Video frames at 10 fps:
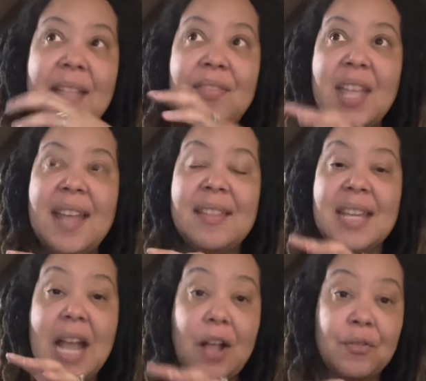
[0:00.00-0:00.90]
And then
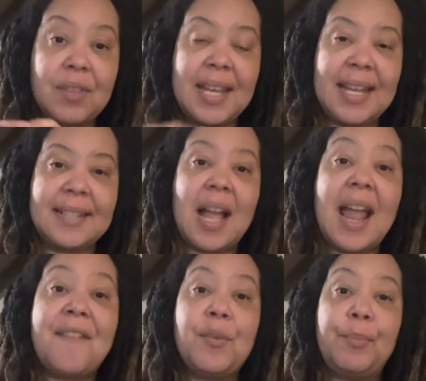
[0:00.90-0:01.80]
the other thing is
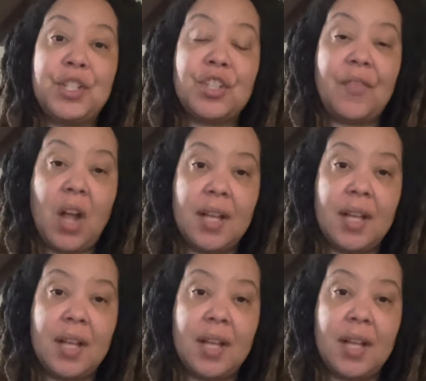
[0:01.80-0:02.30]
I have a bunch of